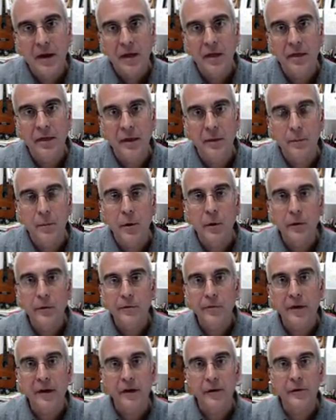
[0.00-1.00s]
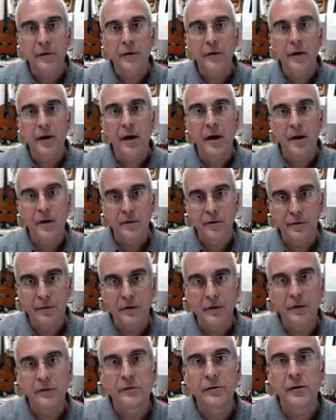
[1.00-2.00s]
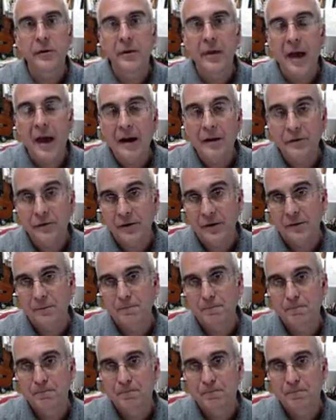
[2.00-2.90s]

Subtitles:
the motivator of volitional action.